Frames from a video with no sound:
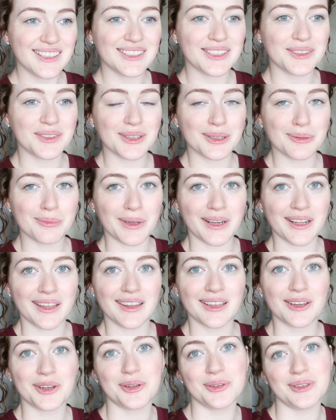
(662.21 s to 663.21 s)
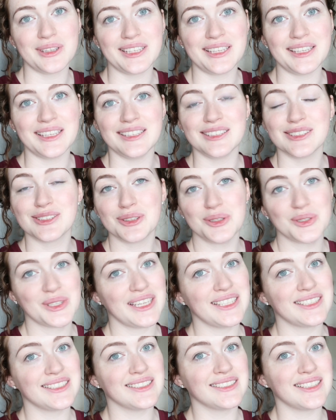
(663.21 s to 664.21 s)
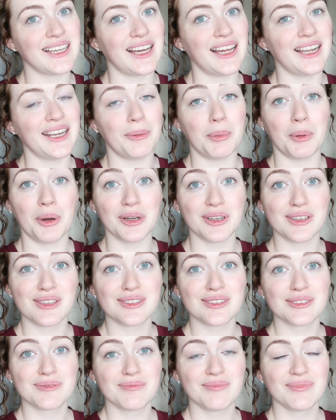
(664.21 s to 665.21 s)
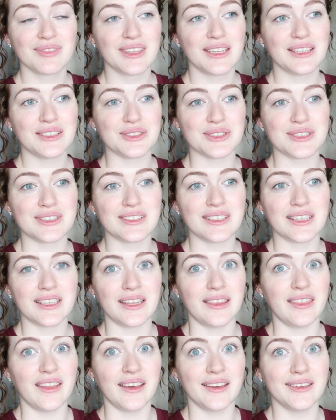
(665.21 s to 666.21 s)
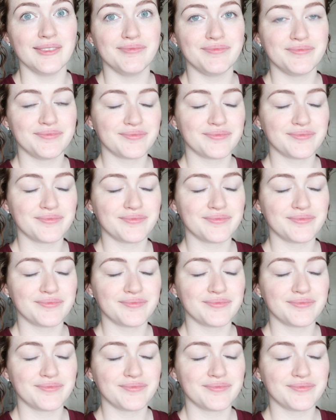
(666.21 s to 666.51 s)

So at the minute they're currently in suitcases and a box just in there.